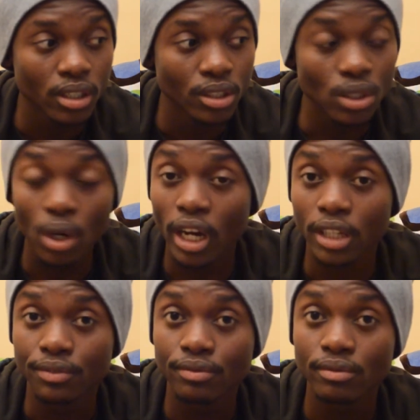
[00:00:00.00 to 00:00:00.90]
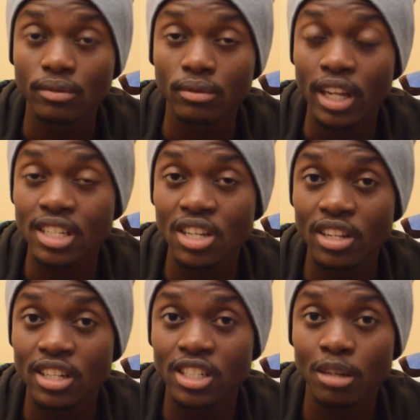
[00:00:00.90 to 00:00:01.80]
So yeah, Links down
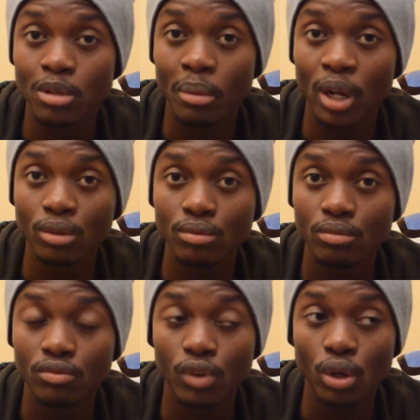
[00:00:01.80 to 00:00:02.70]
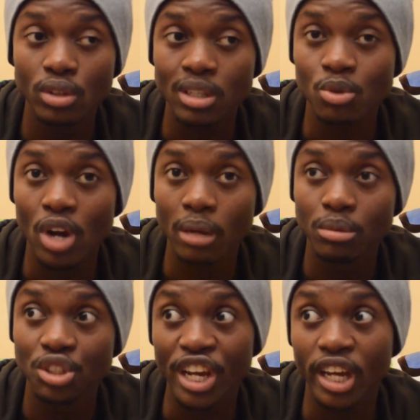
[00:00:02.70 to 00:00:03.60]
in the description below. Follow,
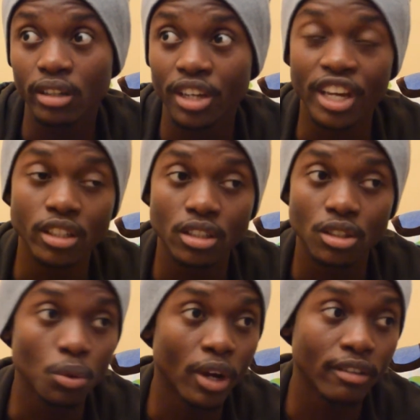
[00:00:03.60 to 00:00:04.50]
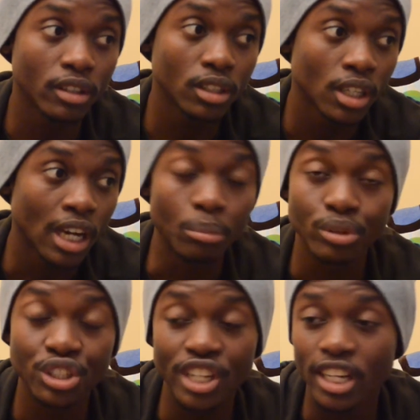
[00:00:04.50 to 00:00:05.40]
subscribe, share, hate, do whatever.
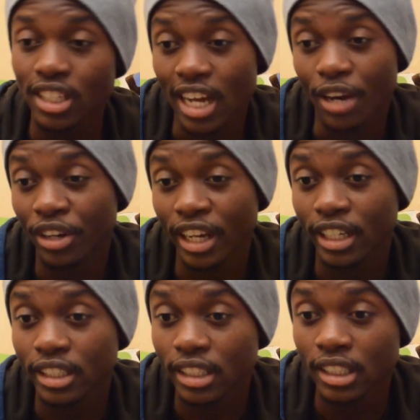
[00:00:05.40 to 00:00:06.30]
Appreciate, I don't care.